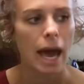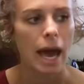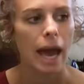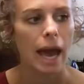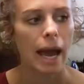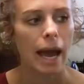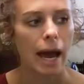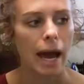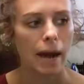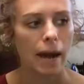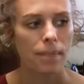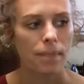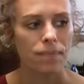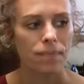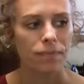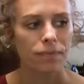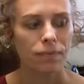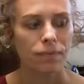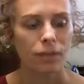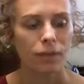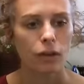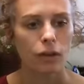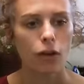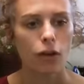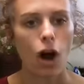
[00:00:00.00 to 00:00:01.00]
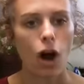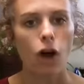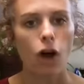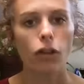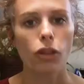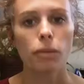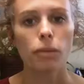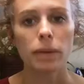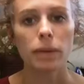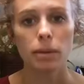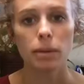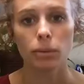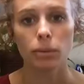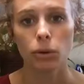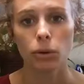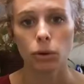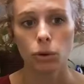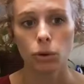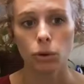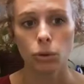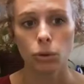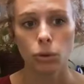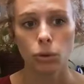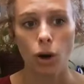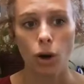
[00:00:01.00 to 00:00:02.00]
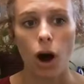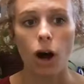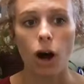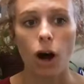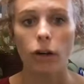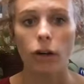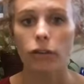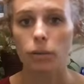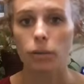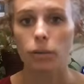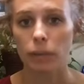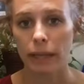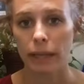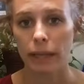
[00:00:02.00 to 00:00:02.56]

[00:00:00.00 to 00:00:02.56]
And all of the